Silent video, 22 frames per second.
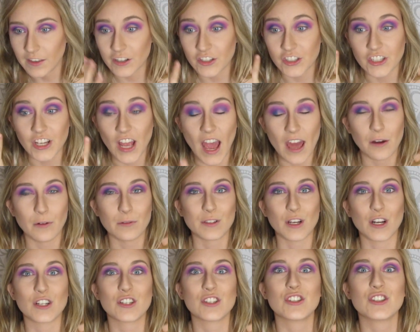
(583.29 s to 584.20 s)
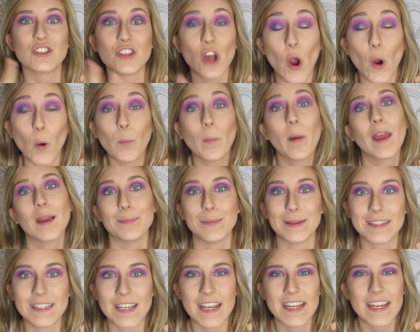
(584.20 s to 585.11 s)
the shadows are so
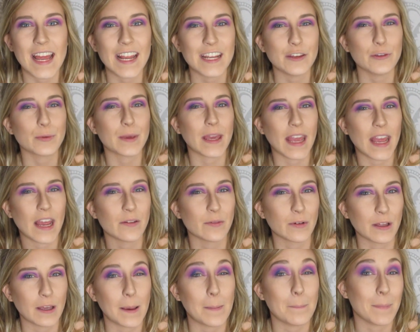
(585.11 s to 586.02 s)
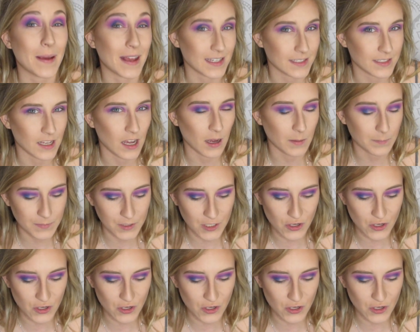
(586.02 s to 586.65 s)
pigmented and you can't really mess up.